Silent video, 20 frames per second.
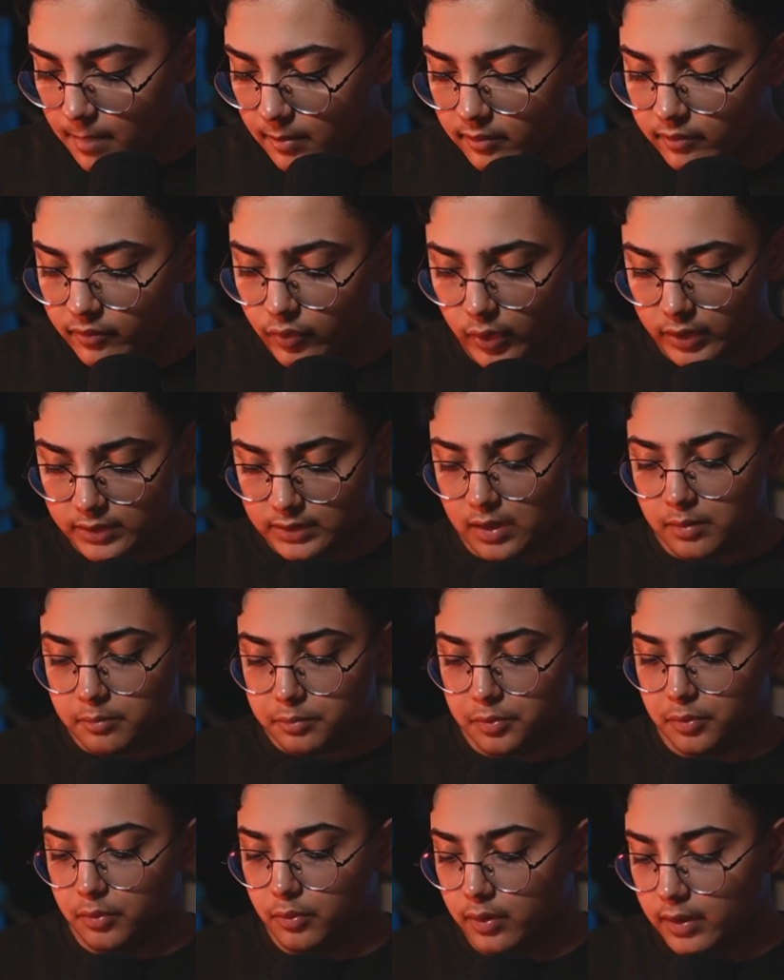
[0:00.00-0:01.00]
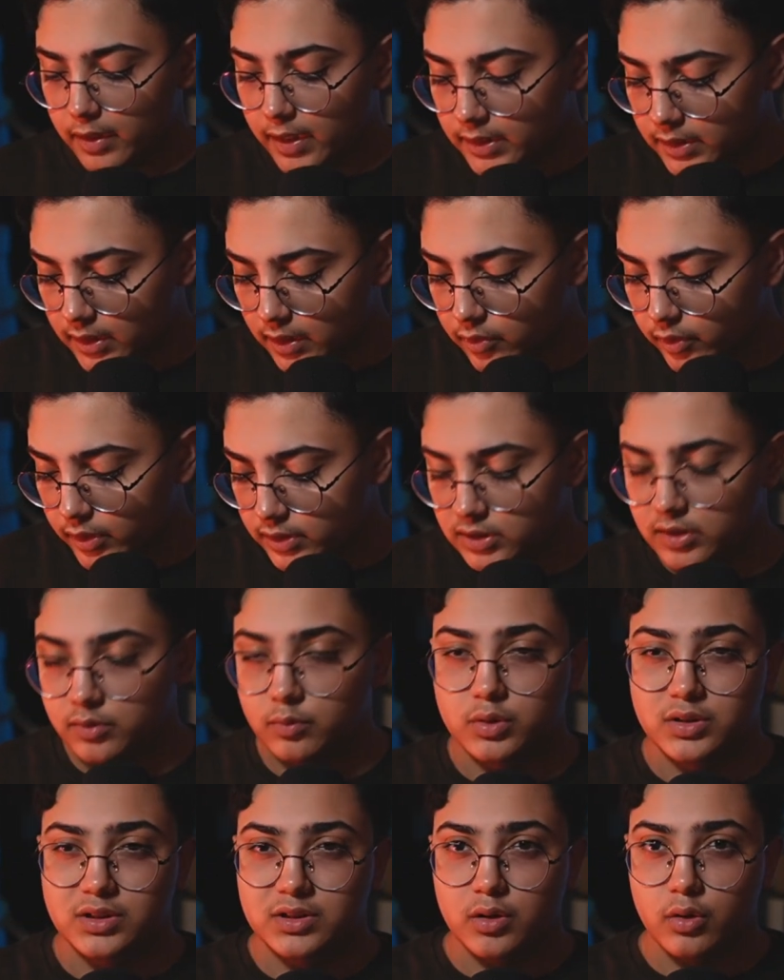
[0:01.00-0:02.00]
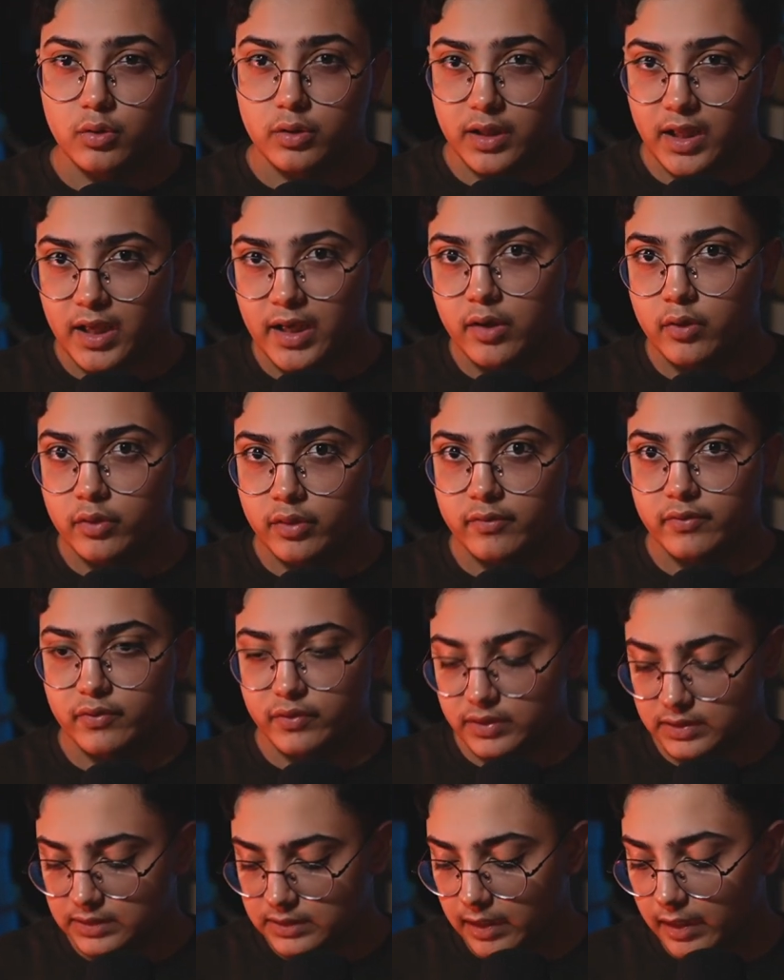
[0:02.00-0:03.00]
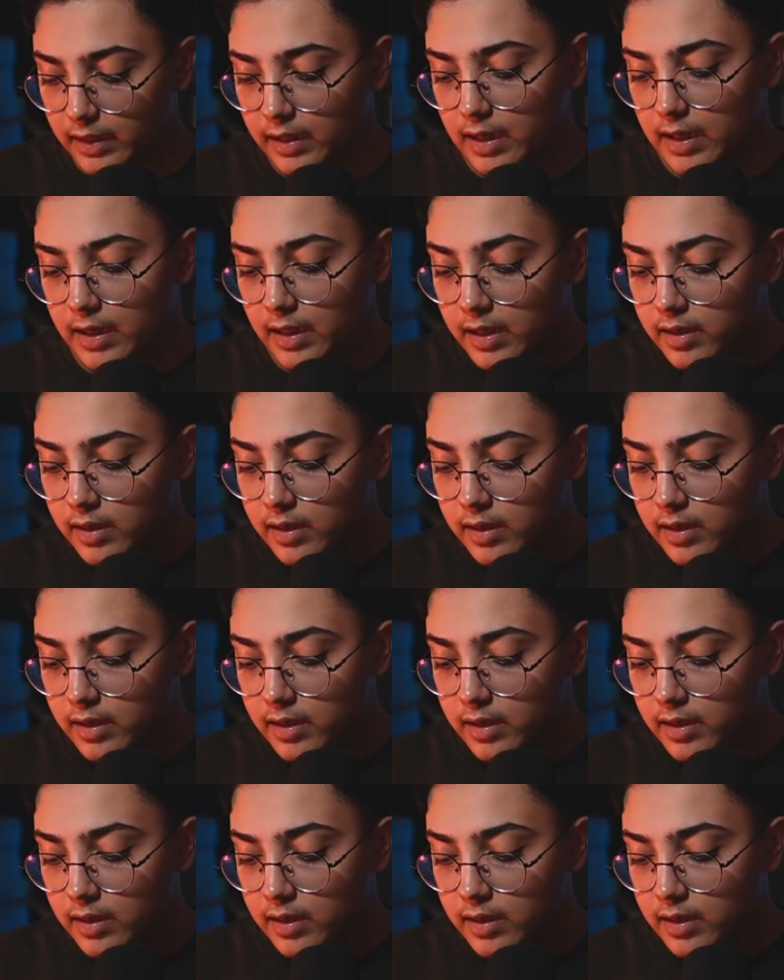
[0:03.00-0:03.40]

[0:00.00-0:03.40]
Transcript: For example, integration was okay on the first day,